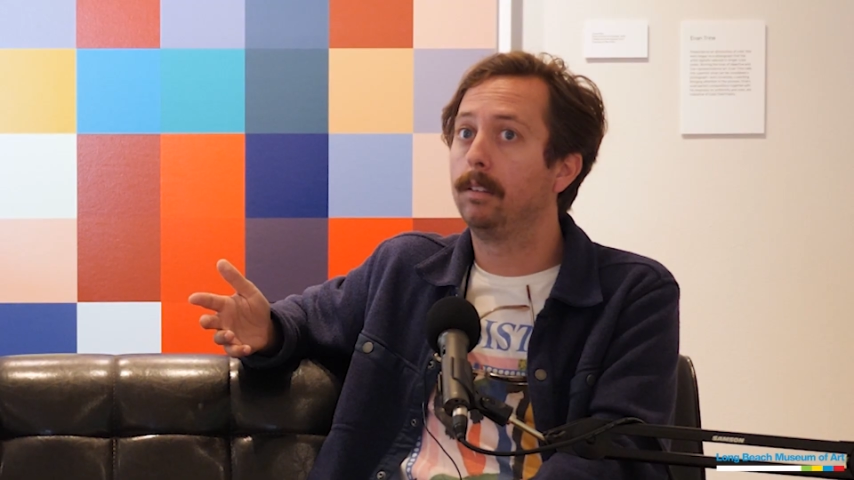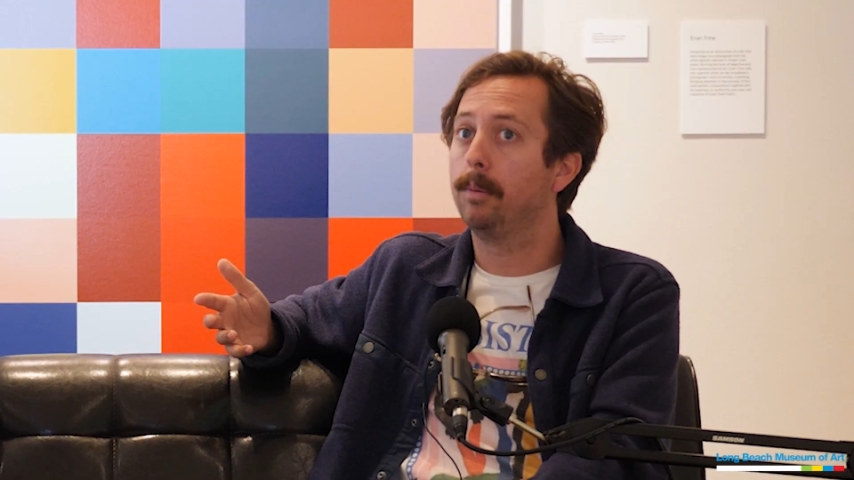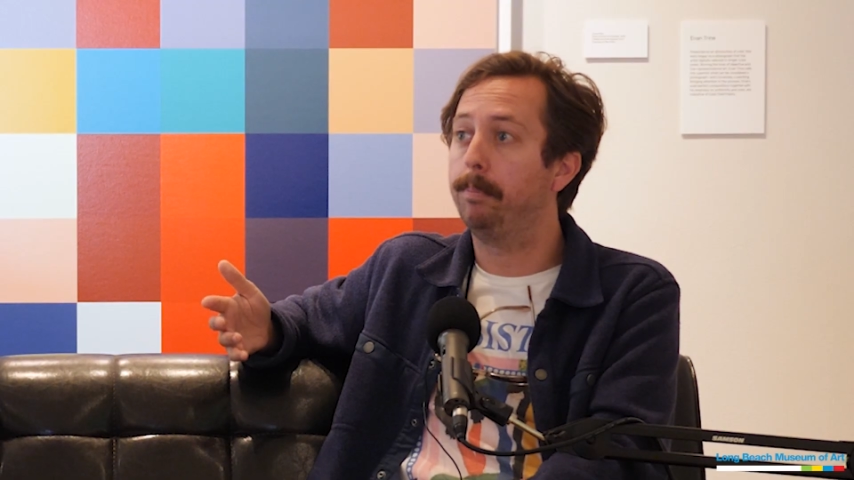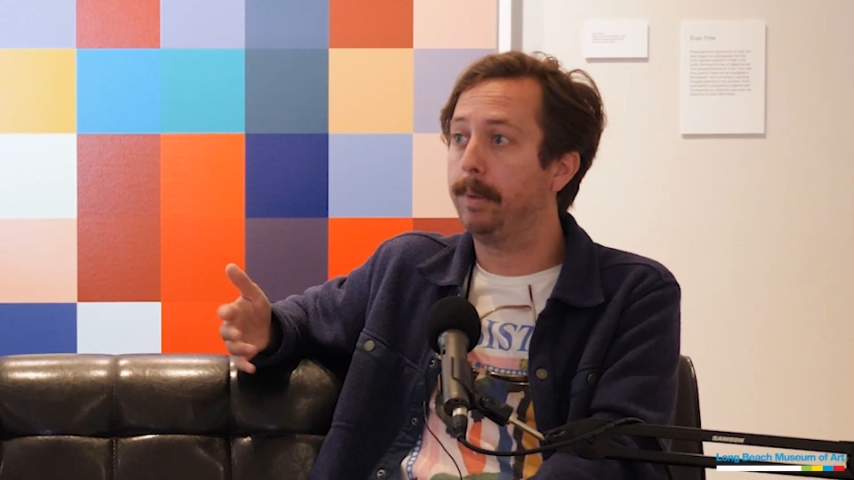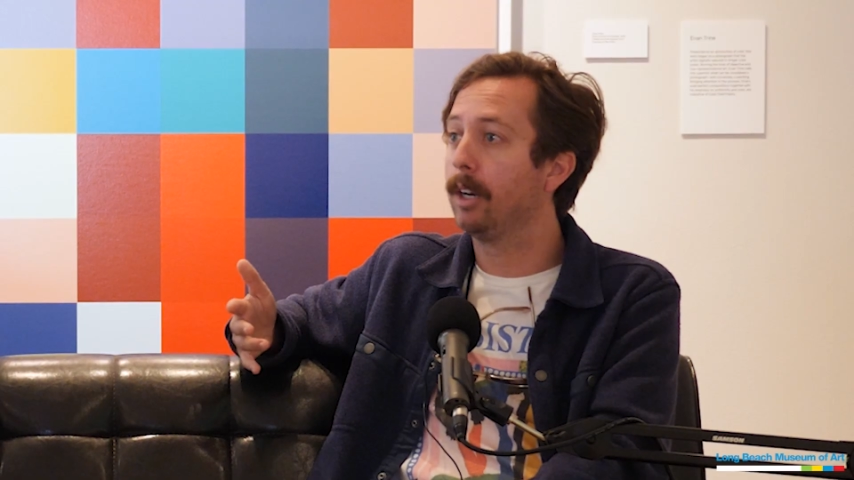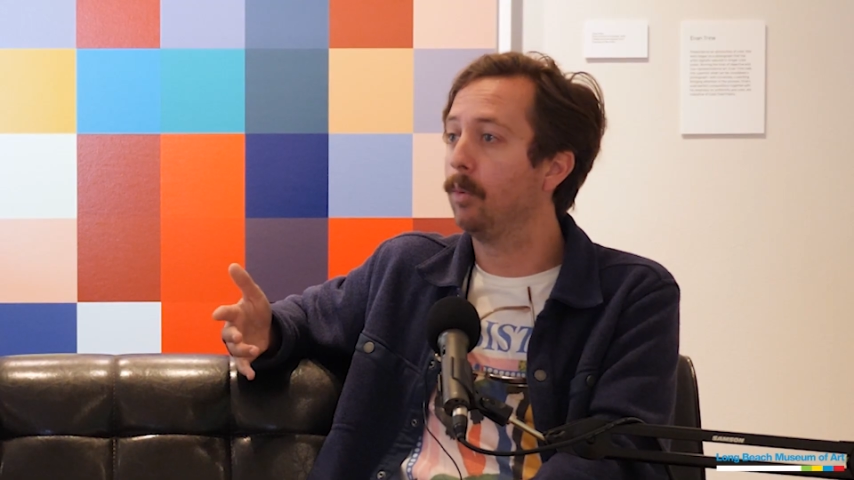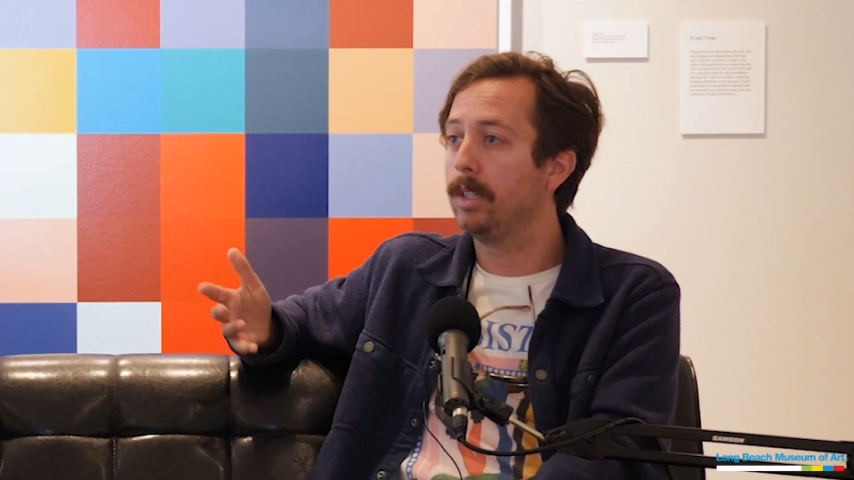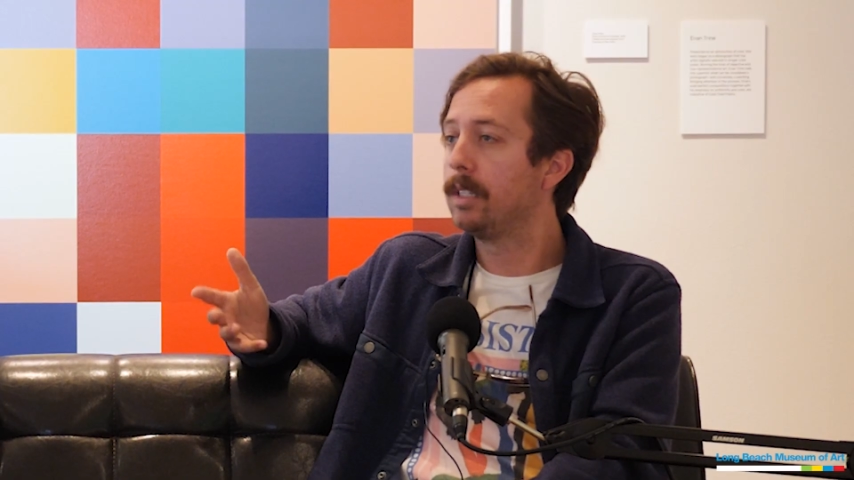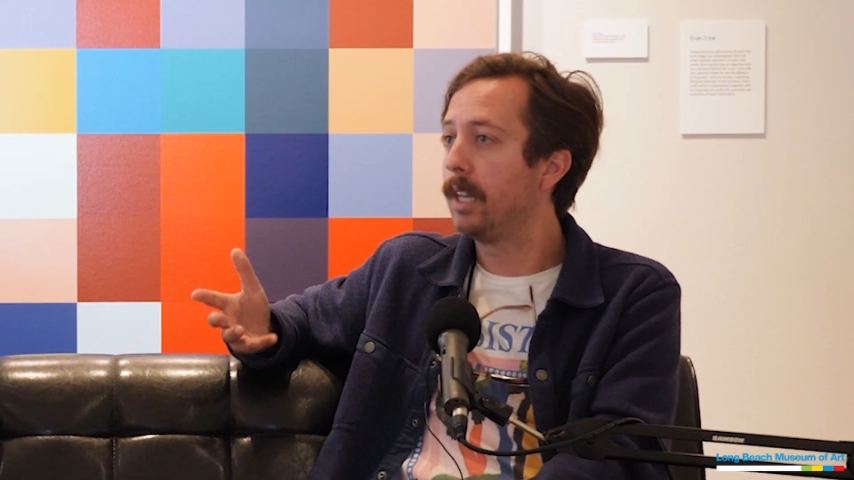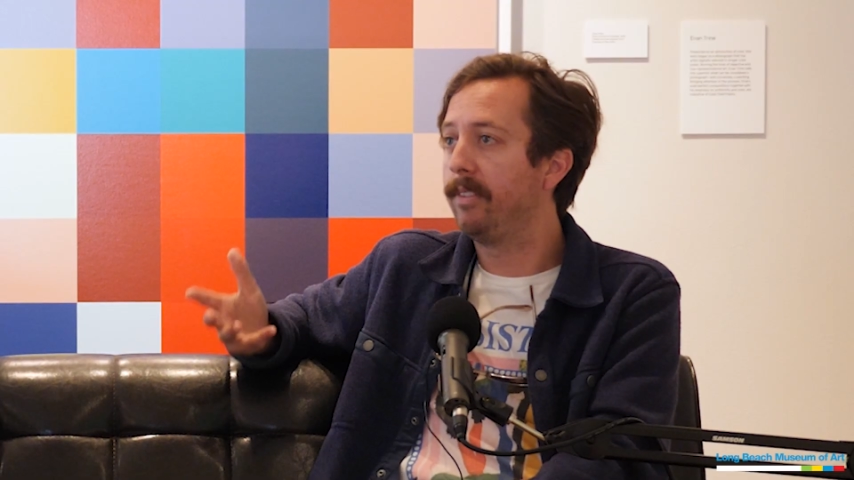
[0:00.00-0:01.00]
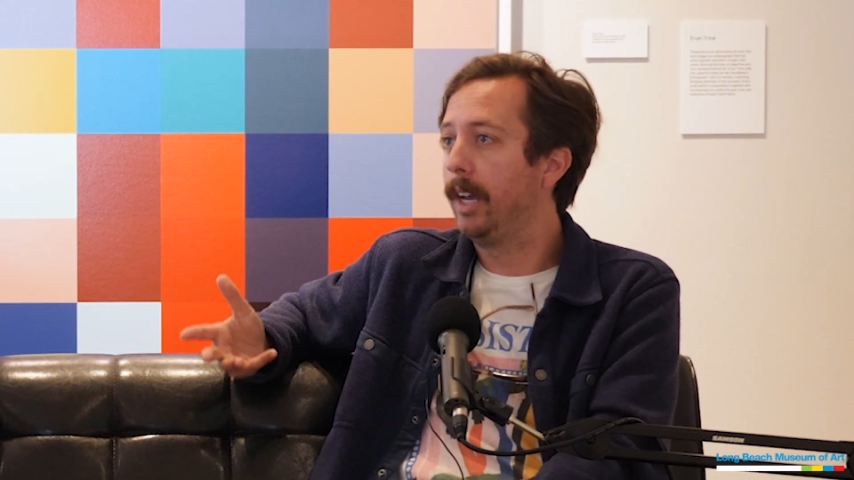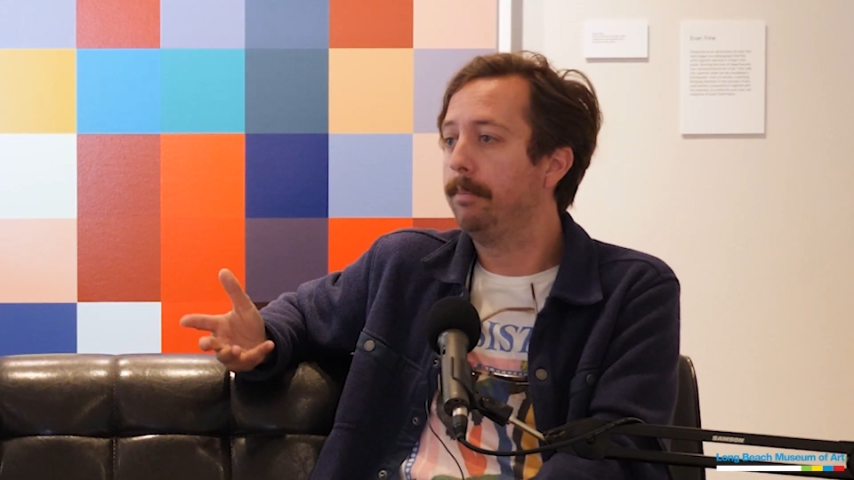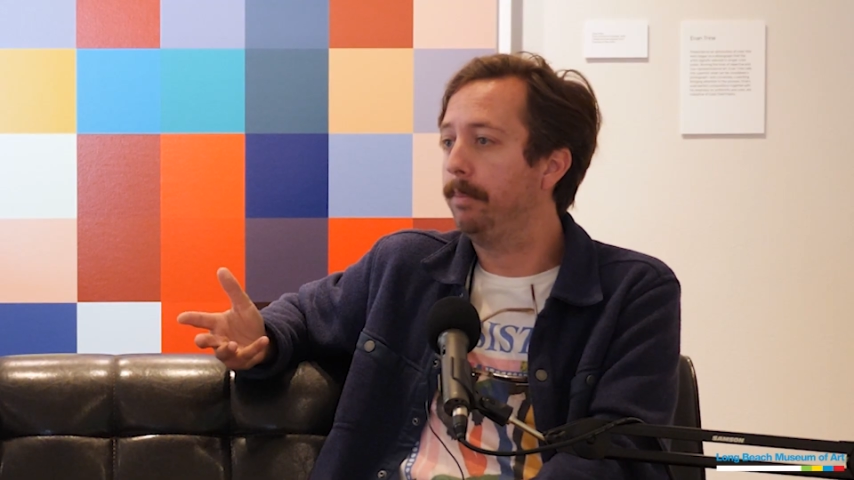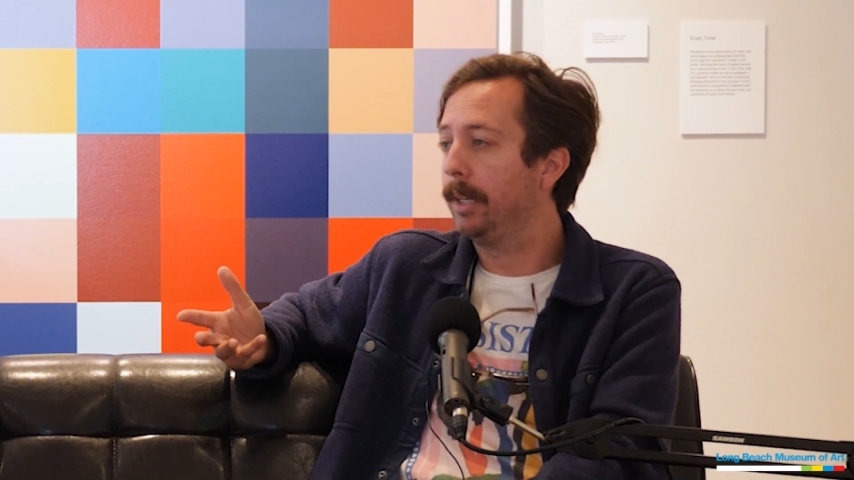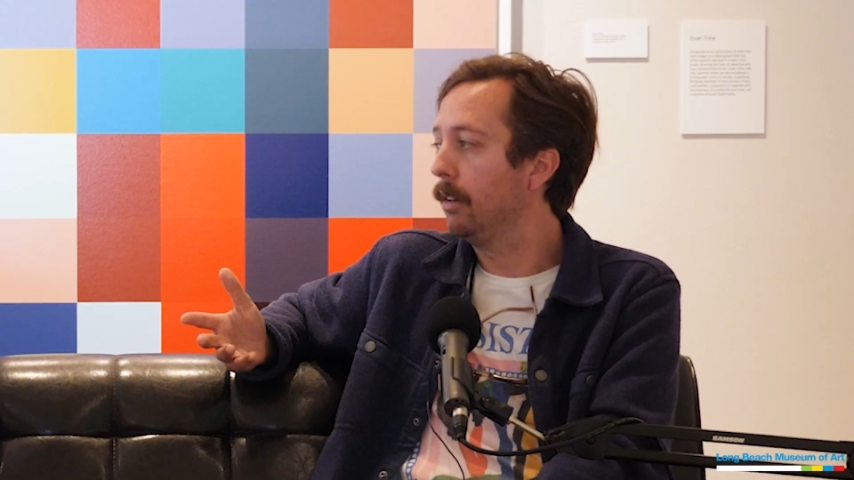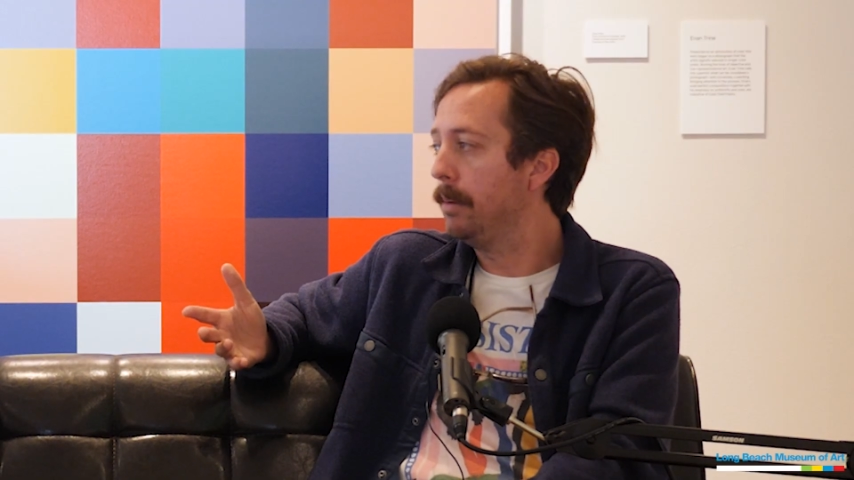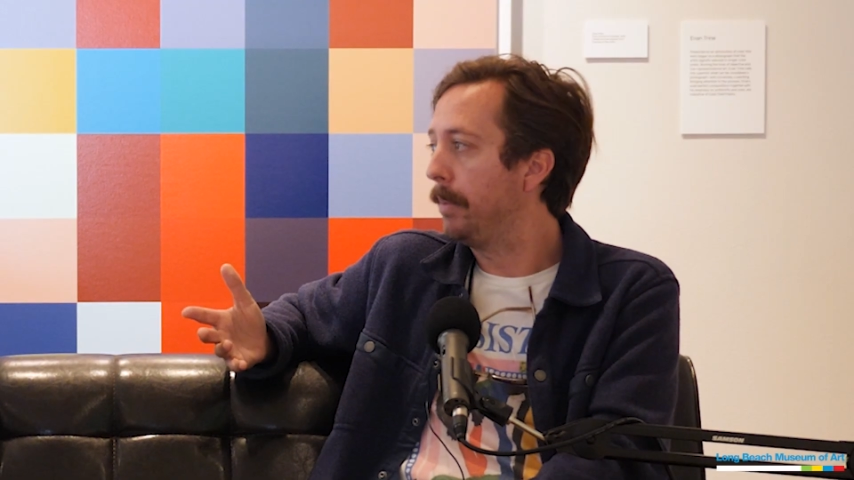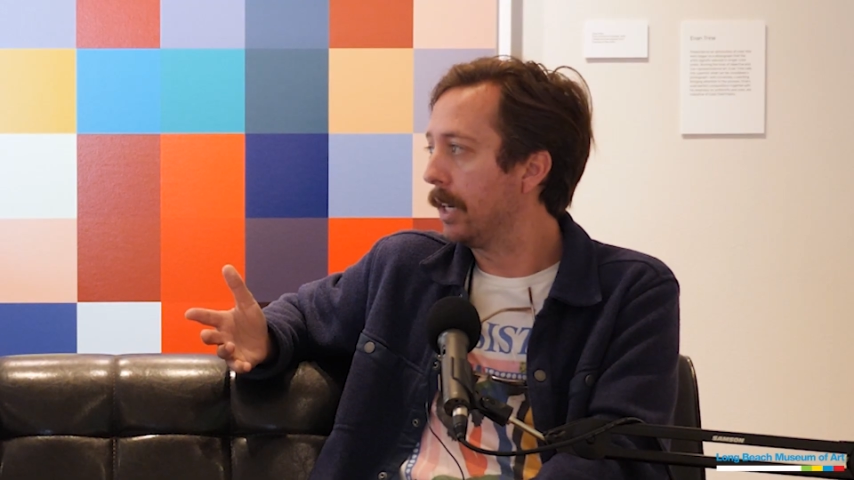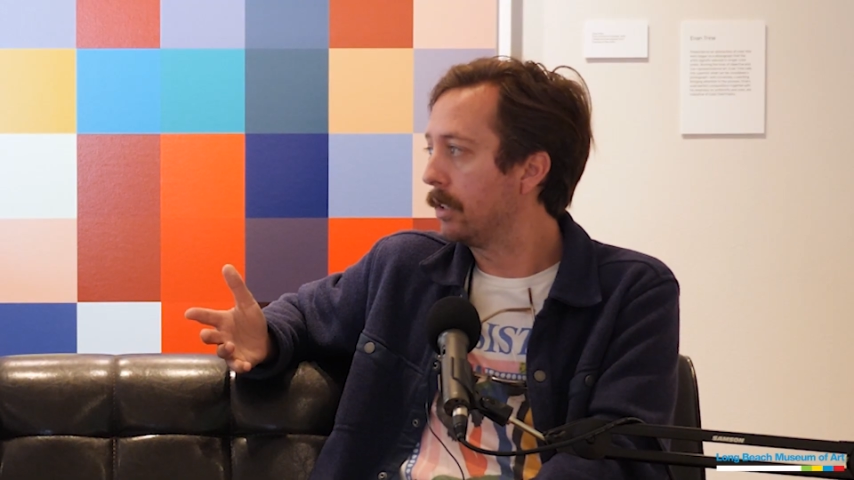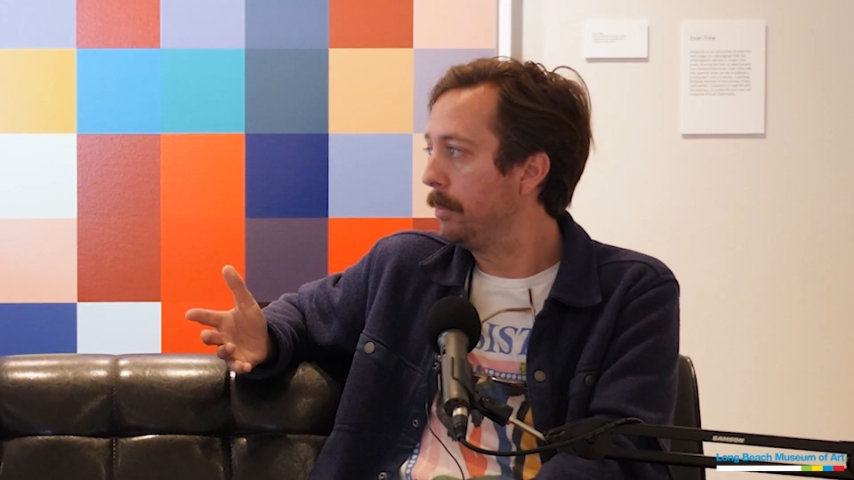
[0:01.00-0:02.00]
the bigger ones have had bigger
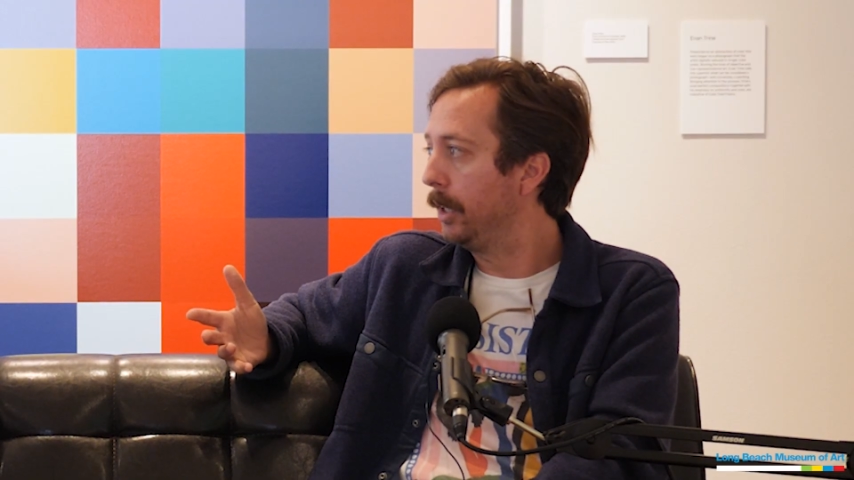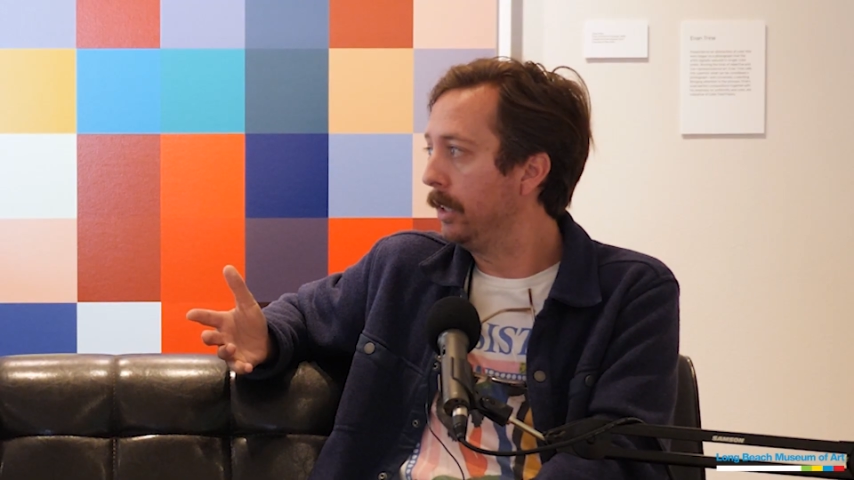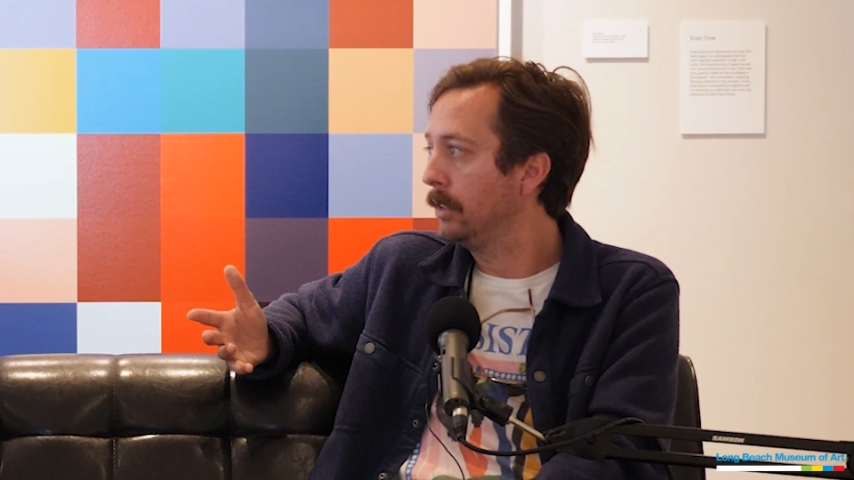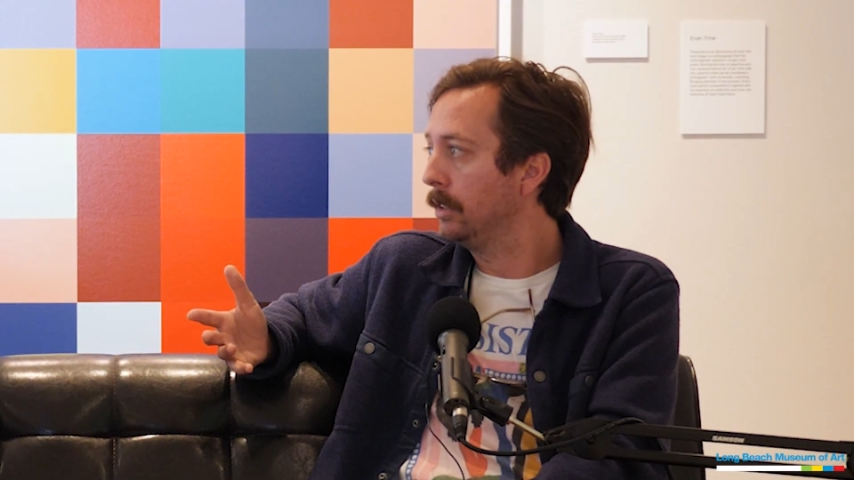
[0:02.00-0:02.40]
impacts on me.